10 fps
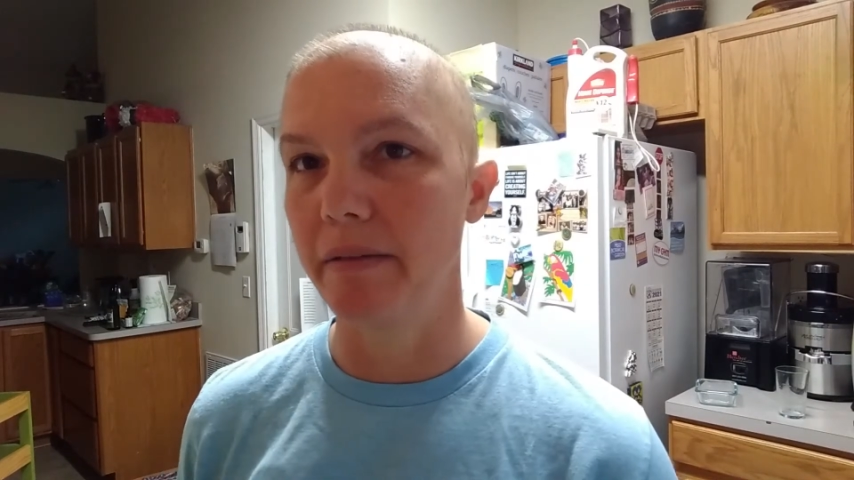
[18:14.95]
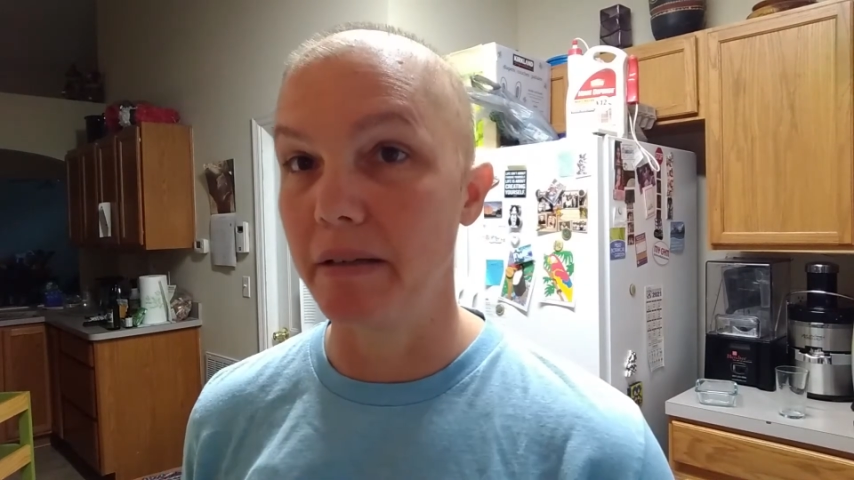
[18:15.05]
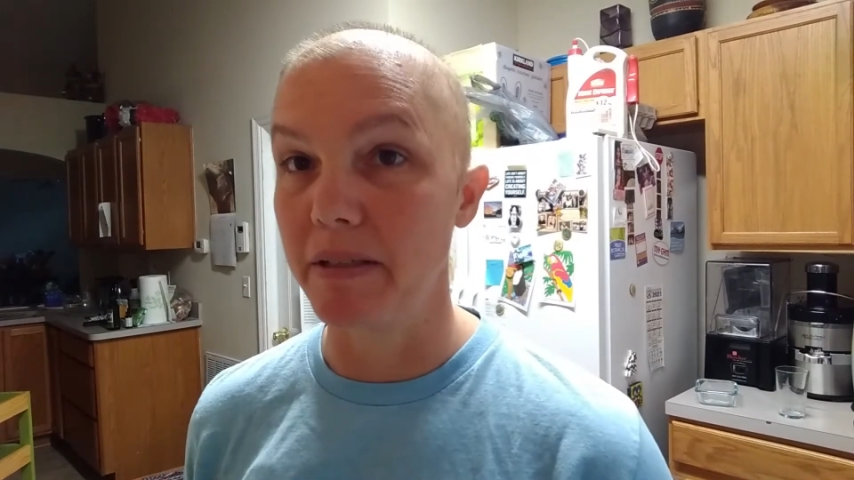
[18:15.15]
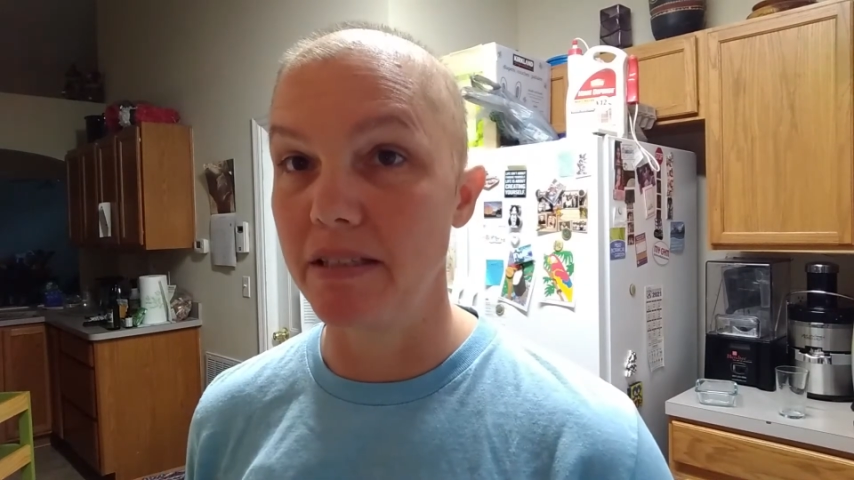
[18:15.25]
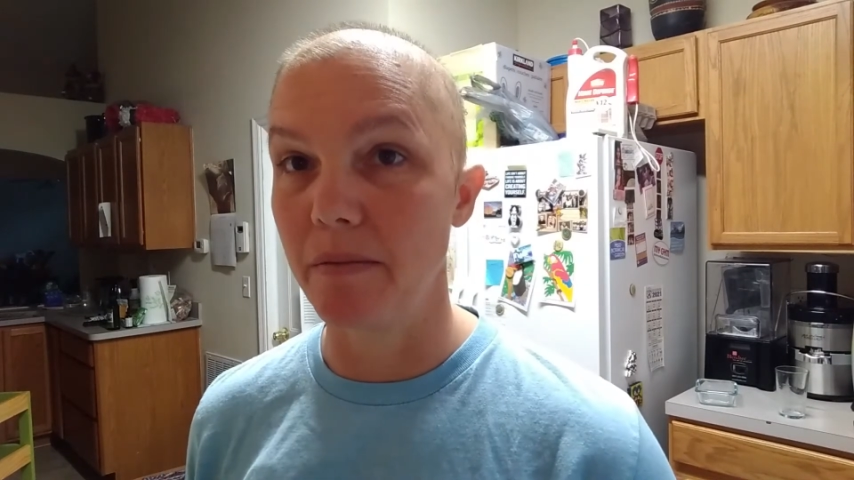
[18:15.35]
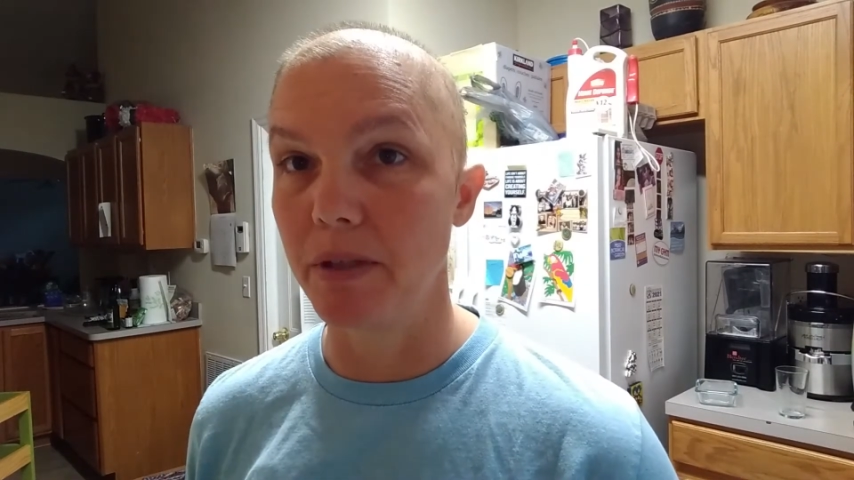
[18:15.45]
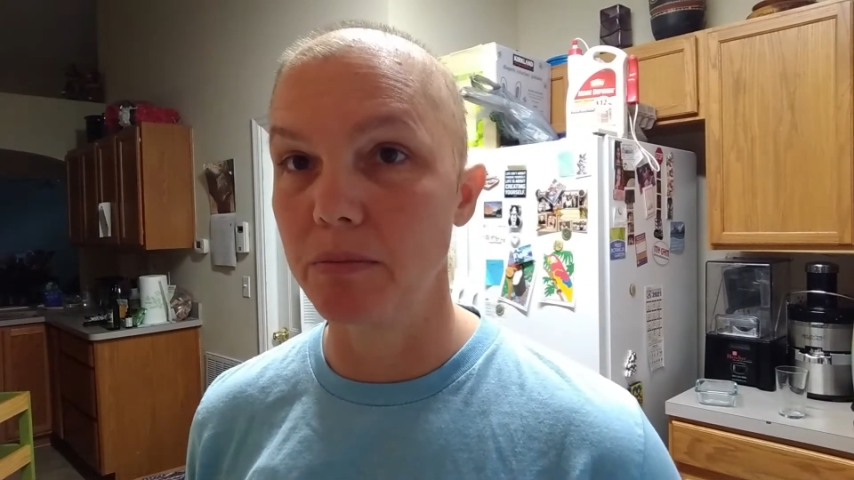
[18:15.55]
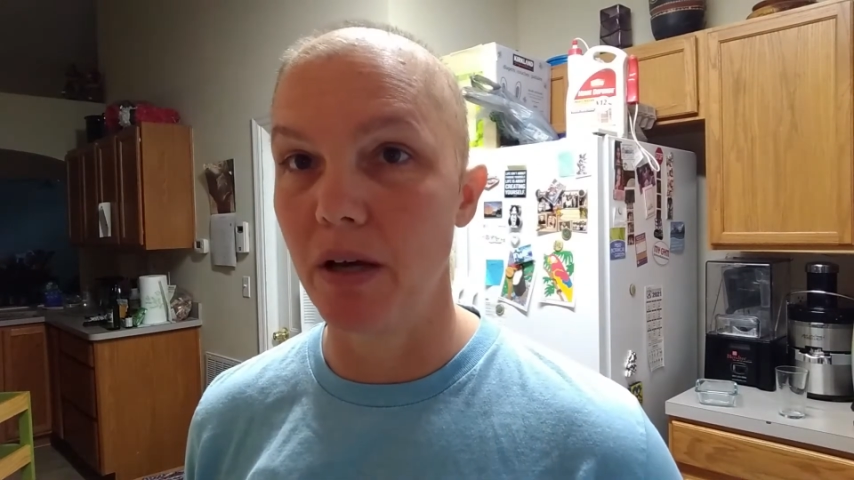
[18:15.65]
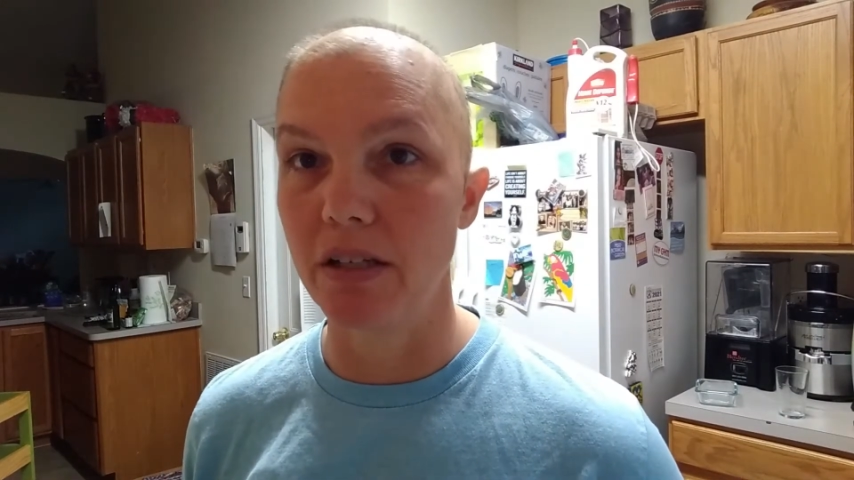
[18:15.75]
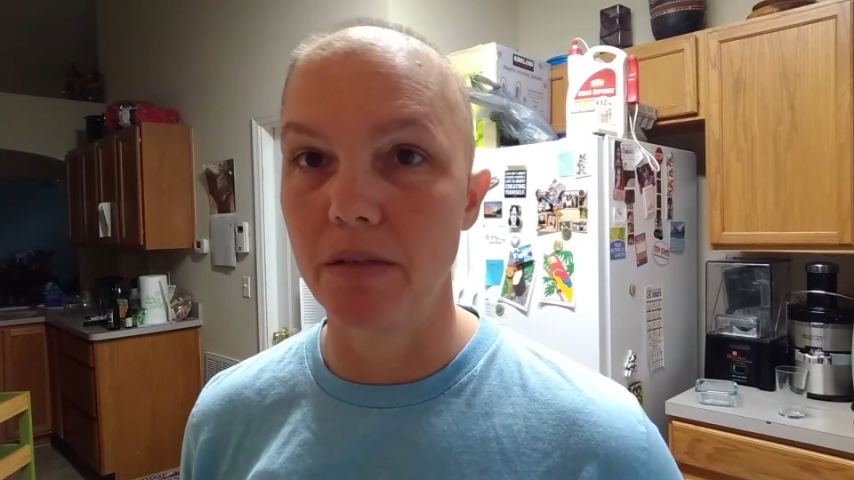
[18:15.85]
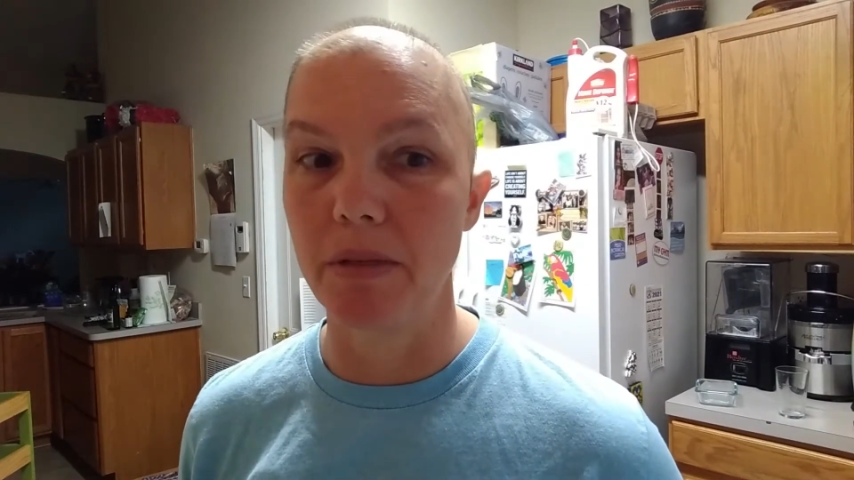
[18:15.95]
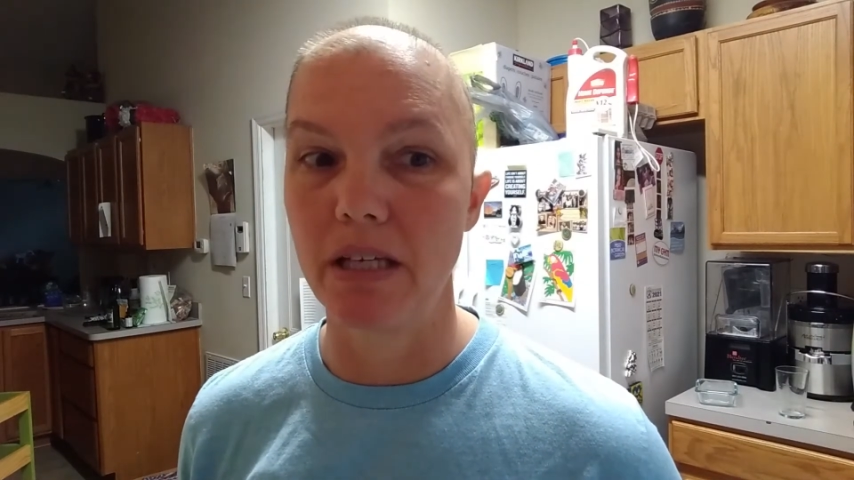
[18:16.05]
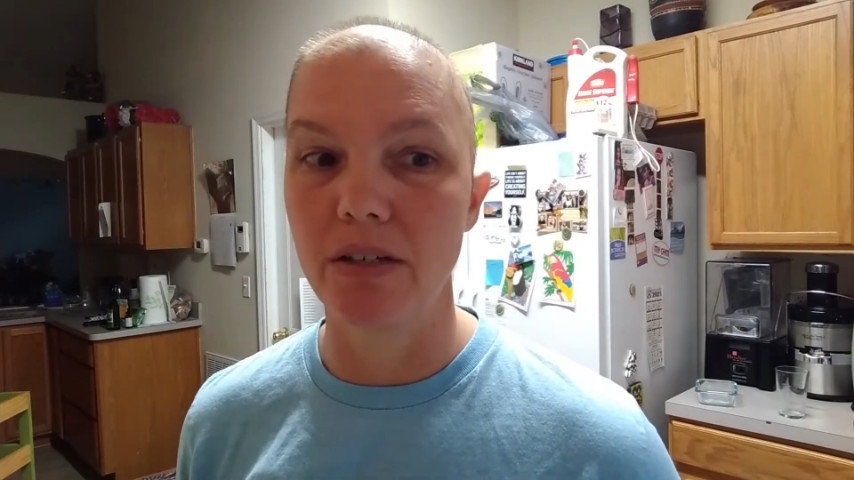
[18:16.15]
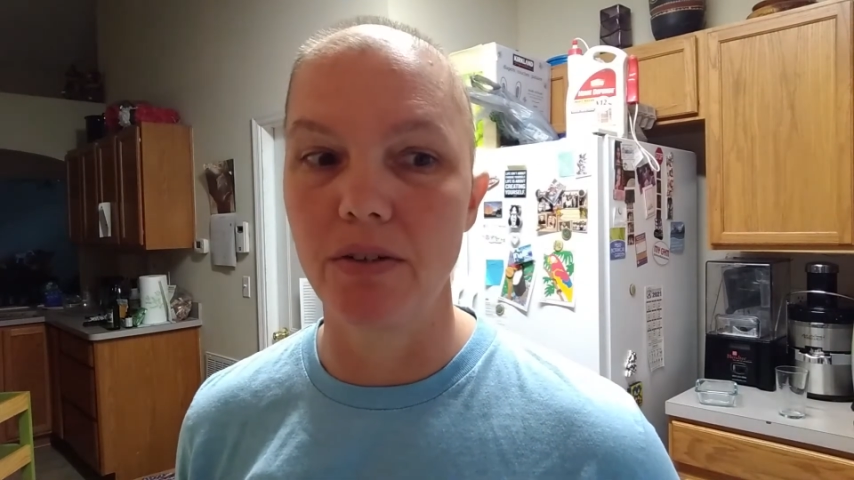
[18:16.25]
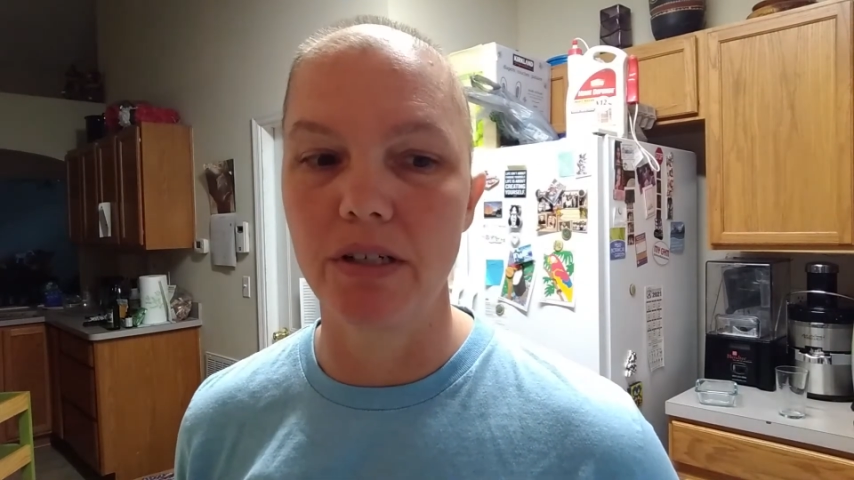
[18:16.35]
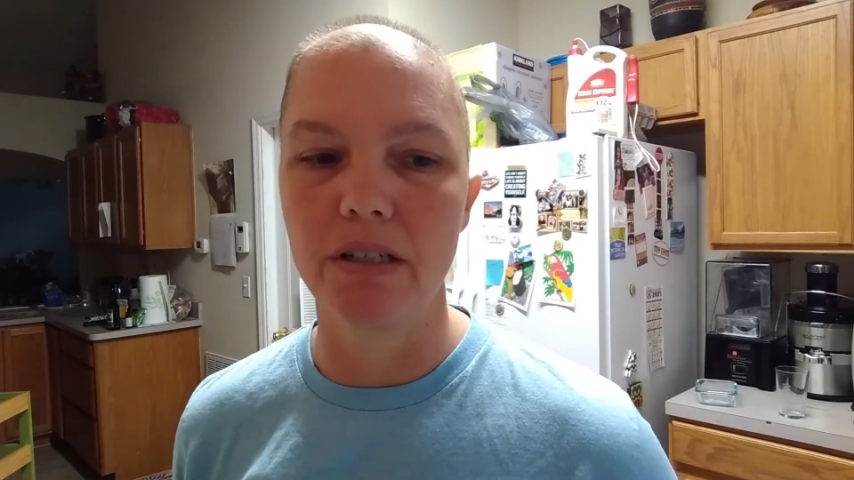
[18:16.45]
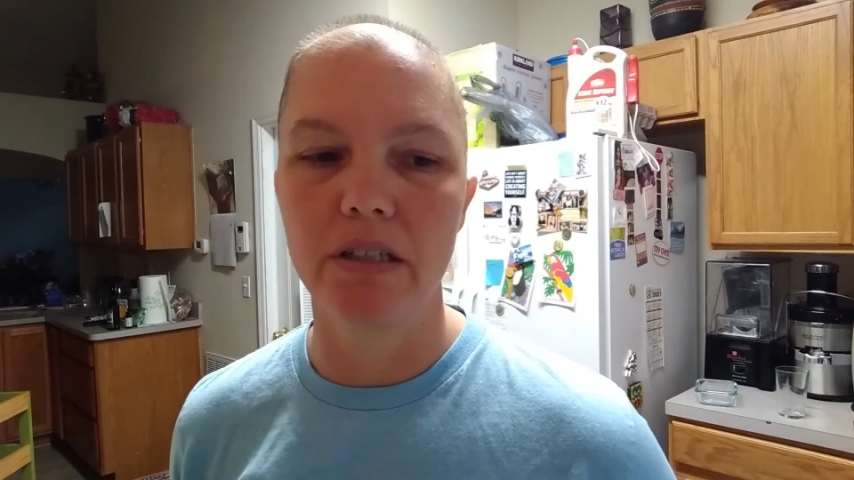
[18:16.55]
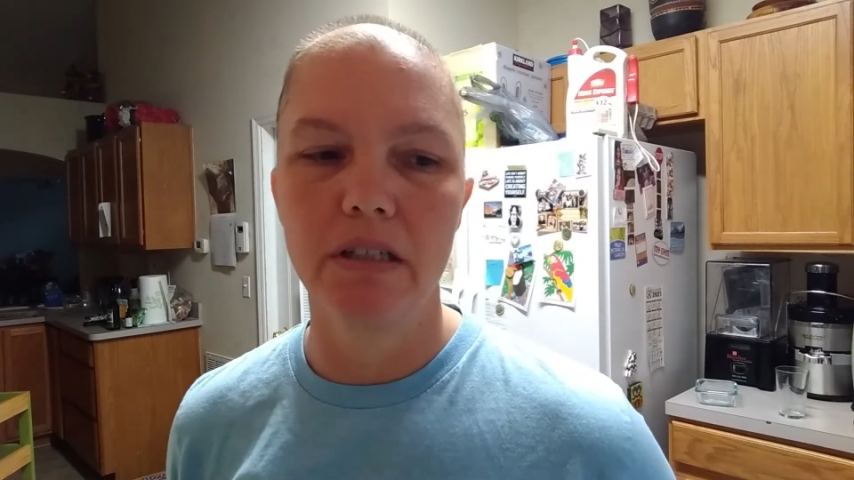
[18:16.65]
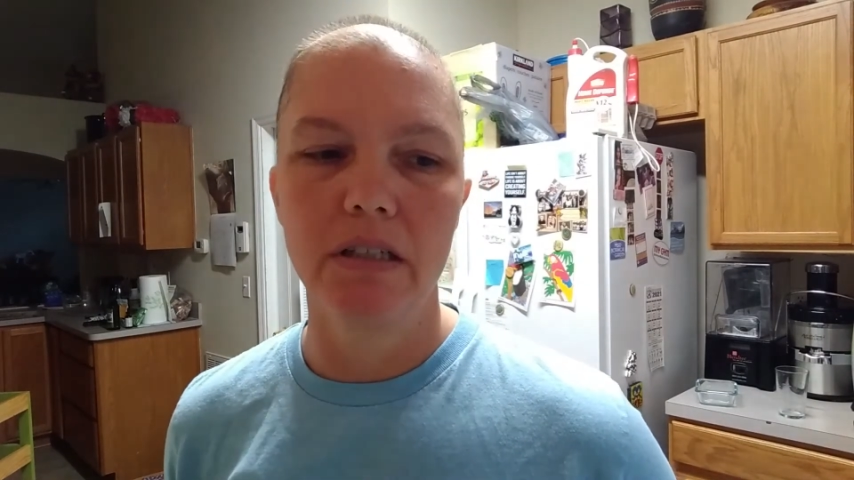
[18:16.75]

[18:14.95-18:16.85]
like my stomach's bothering me, or